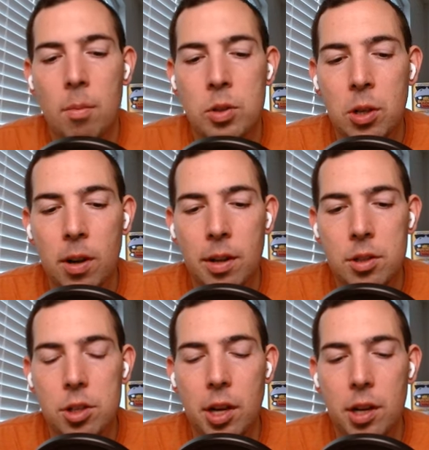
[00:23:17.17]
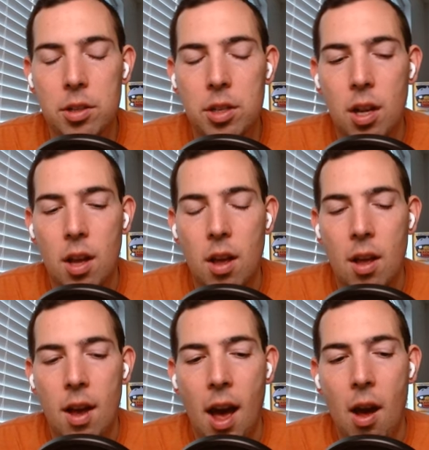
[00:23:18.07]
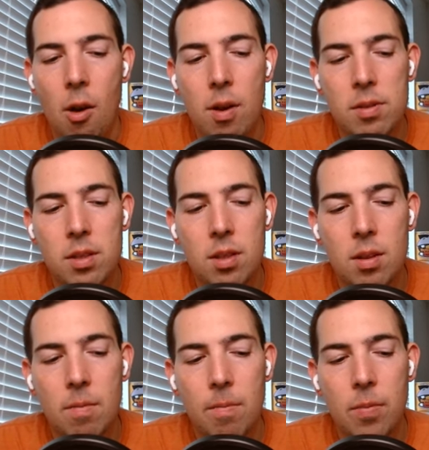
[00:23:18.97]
I'm sure, has changed. How has